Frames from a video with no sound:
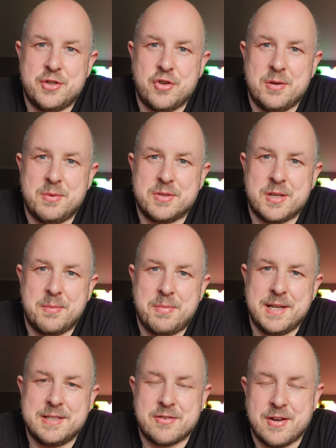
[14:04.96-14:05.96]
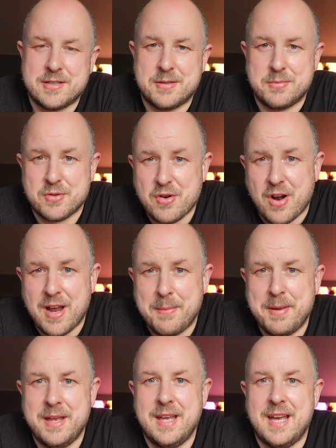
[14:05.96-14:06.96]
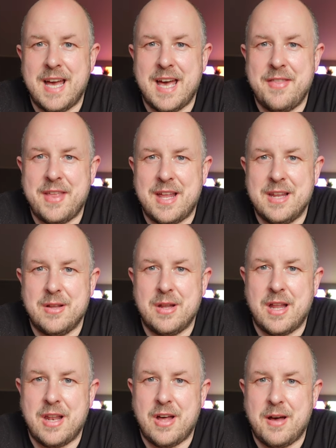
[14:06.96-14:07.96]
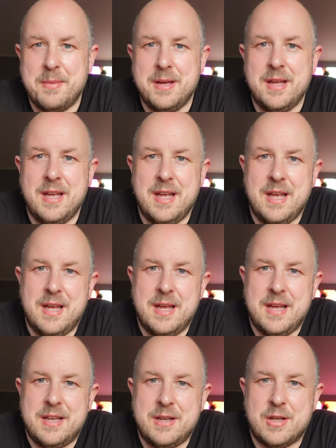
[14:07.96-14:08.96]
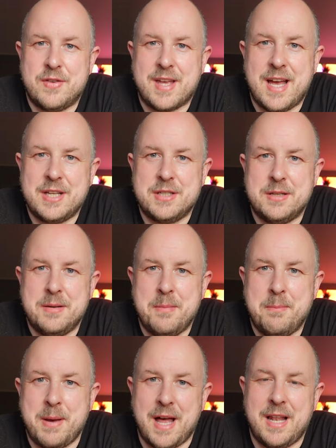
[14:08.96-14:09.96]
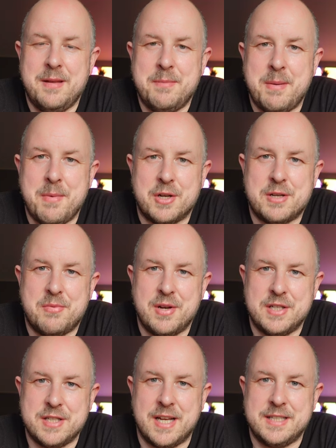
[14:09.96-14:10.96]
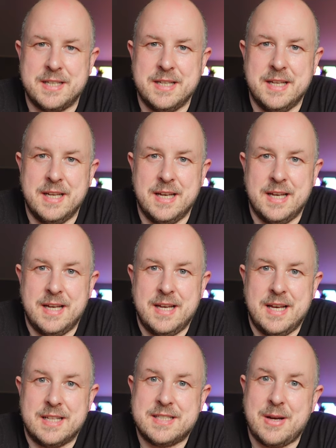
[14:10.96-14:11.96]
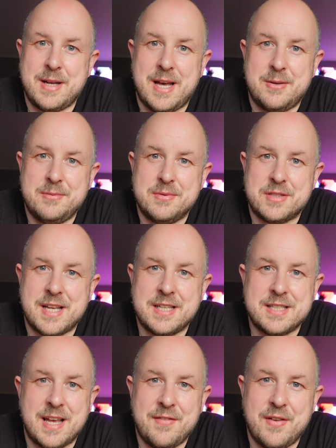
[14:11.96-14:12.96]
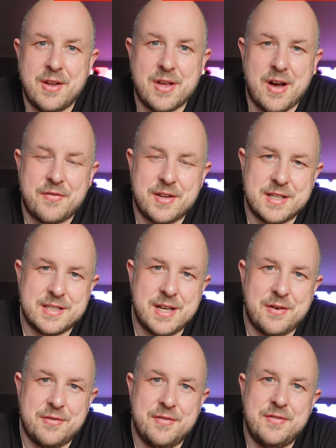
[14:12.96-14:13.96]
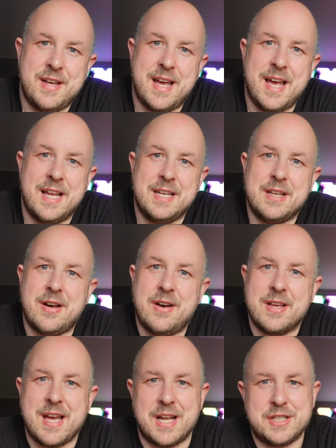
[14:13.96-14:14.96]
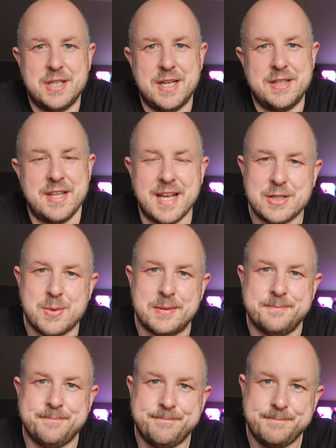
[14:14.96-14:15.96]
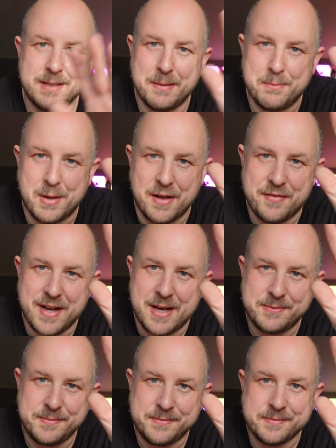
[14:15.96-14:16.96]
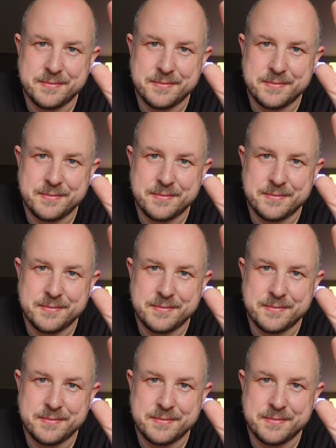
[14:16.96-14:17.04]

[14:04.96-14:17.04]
enjoyable. So please click subscribe, and that little alarm notification bell would be much appreciated. Until now, stay safe, look after yourself, and I'll catch you in the next one. Bye for now.